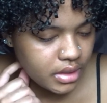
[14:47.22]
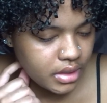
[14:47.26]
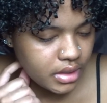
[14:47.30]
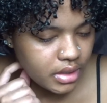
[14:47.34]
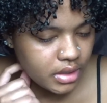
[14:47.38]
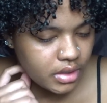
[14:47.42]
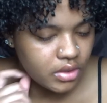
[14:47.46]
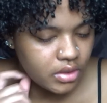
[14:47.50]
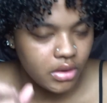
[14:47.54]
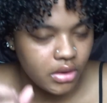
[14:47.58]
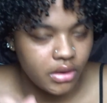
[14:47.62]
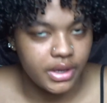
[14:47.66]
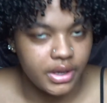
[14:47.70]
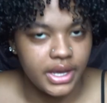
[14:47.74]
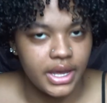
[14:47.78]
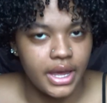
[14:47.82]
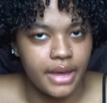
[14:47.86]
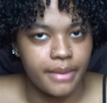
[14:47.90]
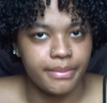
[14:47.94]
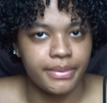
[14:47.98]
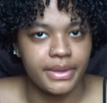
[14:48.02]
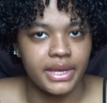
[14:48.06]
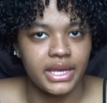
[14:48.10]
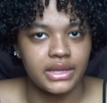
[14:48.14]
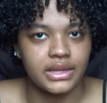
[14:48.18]
Growing
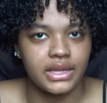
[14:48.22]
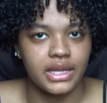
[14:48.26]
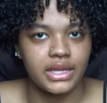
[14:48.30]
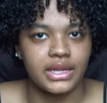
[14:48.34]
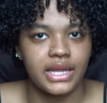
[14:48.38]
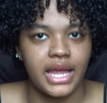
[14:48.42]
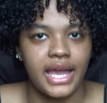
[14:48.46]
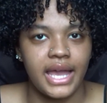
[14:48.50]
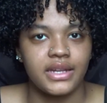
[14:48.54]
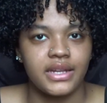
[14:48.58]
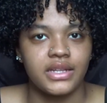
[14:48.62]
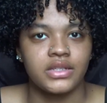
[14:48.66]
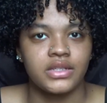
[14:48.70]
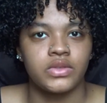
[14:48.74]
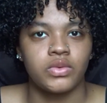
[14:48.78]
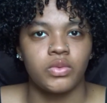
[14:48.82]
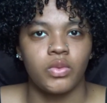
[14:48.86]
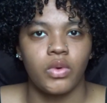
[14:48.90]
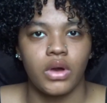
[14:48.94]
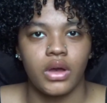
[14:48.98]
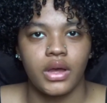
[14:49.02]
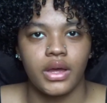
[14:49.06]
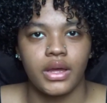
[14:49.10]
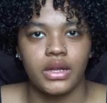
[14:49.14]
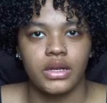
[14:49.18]
up being the lightest
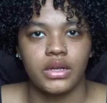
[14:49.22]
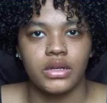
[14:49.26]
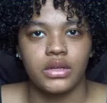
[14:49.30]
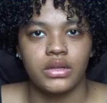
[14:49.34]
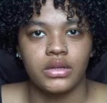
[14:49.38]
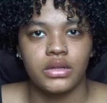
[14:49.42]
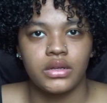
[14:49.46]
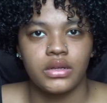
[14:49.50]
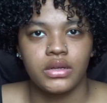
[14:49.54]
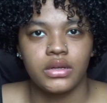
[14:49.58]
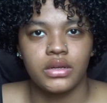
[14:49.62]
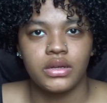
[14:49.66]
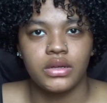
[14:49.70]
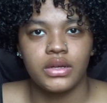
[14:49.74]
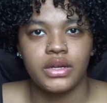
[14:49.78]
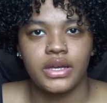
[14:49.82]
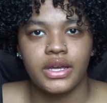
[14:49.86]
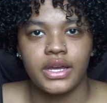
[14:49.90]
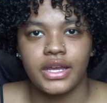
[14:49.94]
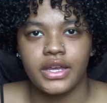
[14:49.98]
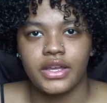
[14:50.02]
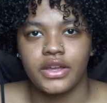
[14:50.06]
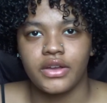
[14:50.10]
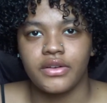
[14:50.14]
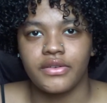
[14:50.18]
one
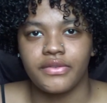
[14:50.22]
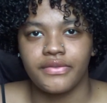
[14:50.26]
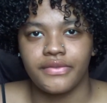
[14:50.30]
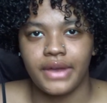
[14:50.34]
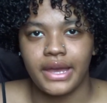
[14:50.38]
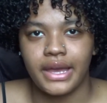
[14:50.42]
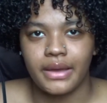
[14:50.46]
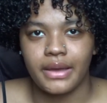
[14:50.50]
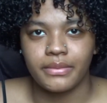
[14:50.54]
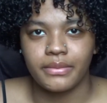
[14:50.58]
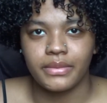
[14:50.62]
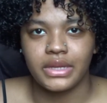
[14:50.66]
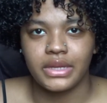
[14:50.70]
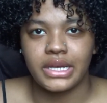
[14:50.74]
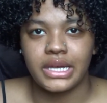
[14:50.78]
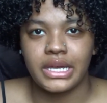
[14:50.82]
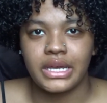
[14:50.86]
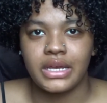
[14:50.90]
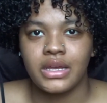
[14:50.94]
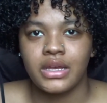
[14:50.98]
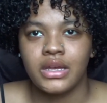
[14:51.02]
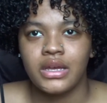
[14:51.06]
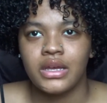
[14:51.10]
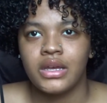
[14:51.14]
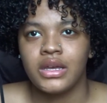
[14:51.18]
in your family,
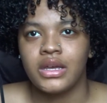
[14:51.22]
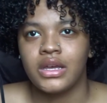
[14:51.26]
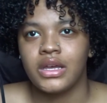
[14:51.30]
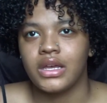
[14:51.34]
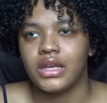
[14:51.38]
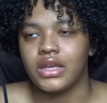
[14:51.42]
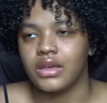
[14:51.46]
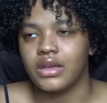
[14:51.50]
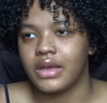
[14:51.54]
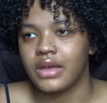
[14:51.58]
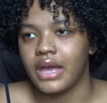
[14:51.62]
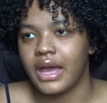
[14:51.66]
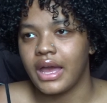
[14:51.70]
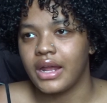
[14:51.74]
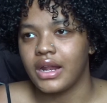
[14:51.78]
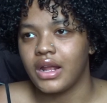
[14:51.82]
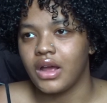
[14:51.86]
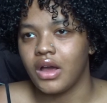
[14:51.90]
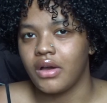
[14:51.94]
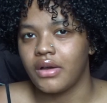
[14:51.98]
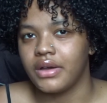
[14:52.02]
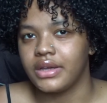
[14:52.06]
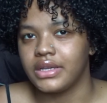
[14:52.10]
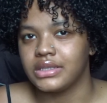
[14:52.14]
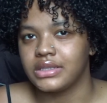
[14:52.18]
you kind of
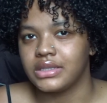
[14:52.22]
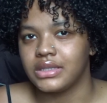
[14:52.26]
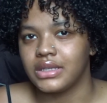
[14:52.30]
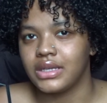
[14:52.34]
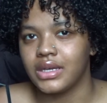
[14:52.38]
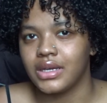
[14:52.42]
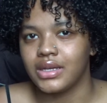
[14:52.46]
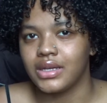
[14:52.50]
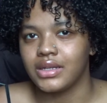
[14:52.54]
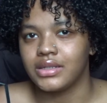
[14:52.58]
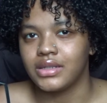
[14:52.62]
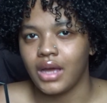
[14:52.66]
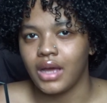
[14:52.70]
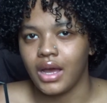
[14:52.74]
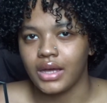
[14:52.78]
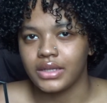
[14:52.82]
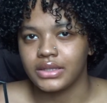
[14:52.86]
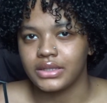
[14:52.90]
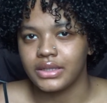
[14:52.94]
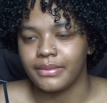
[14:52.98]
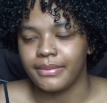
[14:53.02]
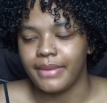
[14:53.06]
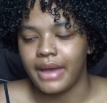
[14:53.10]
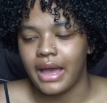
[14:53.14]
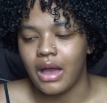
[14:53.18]
always get
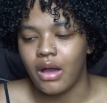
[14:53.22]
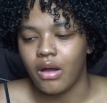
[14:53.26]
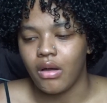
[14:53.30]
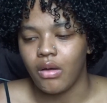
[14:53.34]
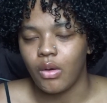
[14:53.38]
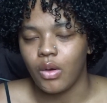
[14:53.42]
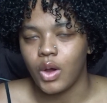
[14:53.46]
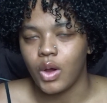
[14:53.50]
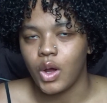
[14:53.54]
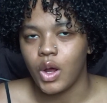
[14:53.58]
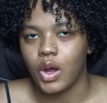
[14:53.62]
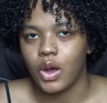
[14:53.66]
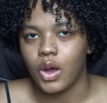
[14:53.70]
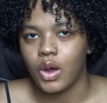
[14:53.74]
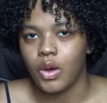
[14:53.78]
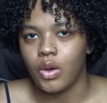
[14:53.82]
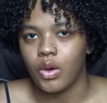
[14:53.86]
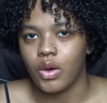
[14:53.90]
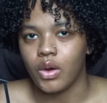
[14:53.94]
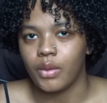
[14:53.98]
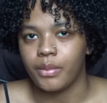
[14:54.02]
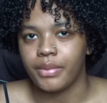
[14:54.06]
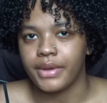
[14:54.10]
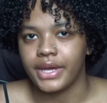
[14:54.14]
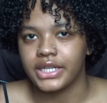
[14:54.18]
talked about
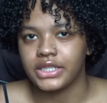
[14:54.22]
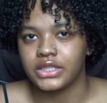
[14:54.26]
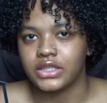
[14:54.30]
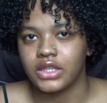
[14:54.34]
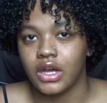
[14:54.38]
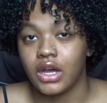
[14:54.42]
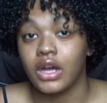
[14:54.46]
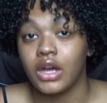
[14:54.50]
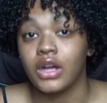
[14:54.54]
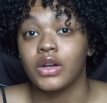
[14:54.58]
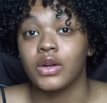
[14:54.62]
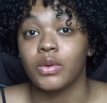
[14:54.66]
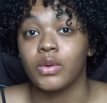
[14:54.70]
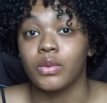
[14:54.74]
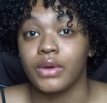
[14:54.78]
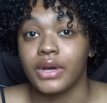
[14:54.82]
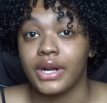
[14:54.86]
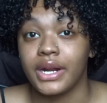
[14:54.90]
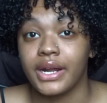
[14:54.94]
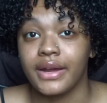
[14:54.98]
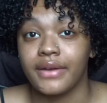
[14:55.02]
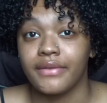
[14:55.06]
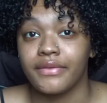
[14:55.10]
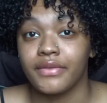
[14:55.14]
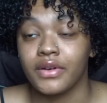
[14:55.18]
or picked on or
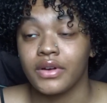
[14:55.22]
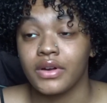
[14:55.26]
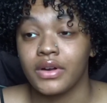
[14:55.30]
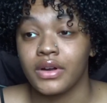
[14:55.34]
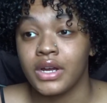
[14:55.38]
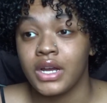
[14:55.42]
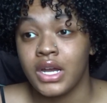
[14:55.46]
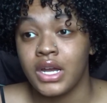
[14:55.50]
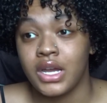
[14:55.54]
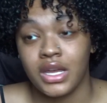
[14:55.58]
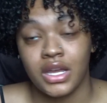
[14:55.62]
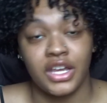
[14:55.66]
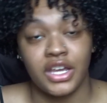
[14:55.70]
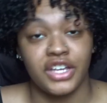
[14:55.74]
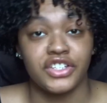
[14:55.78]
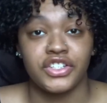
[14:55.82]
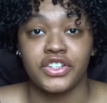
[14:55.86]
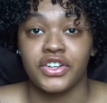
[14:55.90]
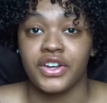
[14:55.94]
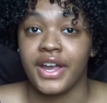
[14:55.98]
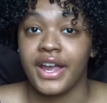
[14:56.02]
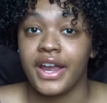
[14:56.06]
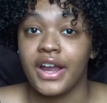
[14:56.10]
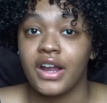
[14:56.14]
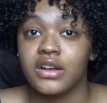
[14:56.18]
whatever because
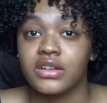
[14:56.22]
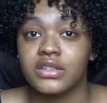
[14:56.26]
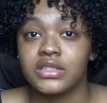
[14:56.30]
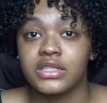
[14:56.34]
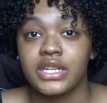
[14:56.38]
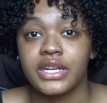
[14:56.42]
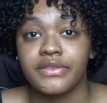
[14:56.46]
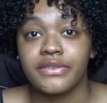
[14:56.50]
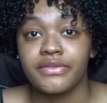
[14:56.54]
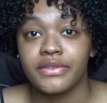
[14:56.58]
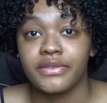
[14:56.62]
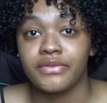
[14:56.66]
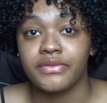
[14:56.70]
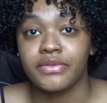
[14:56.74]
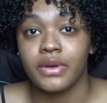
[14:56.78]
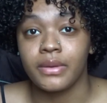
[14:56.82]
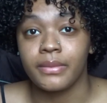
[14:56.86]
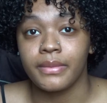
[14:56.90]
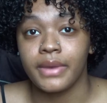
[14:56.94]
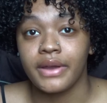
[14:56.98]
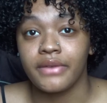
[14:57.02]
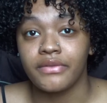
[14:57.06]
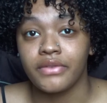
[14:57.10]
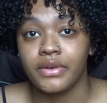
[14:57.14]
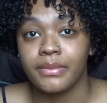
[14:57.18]
your hair is different from
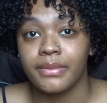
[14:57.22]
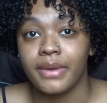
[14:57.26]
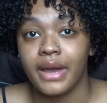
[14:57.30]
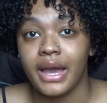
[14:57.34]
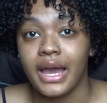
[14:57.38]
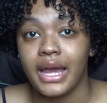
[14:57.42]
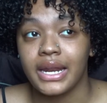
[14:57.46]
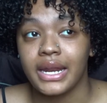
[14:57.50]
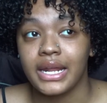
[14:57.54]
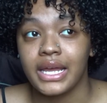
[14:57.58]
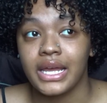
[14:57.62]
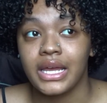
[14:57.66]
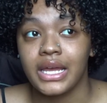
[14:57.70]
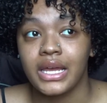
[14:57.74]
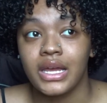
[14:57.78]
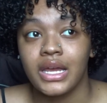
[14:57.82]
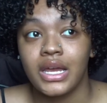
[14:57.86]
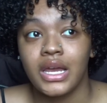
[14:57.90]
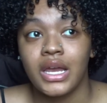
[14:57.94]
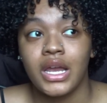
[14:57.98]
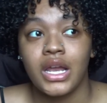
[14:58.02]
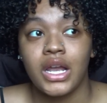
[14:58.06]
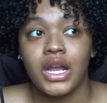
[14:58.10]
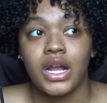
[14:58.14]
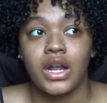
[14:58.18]
everybody
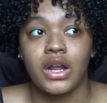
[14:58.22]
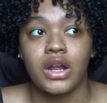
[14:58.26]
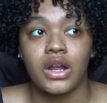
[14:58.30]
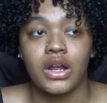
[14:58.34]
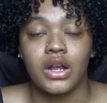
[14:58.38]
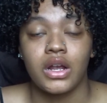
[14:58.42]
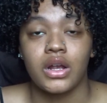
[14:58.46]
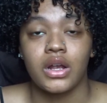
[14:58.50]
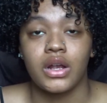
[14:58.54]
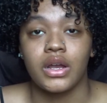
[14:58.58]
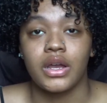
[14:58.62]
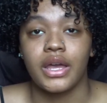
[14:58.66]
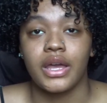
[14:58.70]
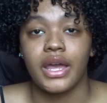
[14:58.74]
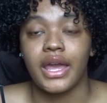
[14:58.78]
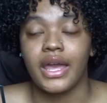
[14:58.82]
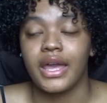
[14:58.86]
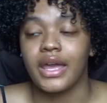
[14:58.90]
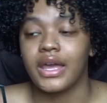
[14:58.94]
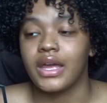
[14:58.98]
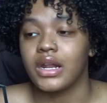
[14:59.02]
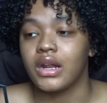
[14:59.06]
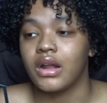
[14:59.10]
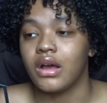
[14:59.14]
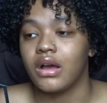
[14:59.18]

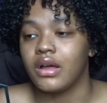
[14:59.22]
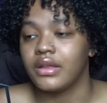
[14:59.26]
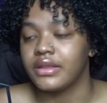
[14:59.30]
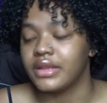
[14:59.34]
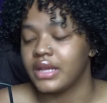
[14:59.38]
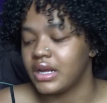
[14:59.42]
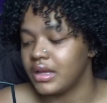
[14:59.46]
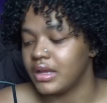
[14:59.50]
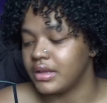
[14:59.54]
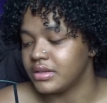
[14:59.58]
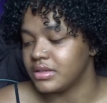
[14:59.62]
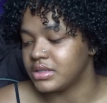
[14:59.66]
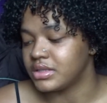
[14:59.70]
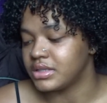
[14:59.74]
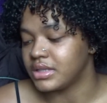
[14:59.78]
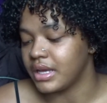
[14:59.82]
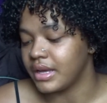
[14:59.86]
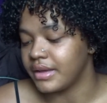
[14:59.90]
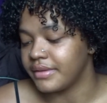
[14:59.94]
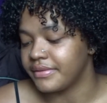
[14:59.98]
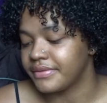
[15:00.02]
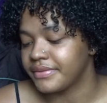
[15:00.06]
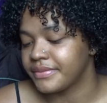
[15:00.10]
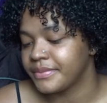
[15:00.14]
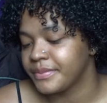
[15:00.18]
and all that other
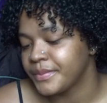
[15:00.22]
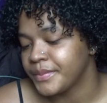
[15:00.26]
stuff.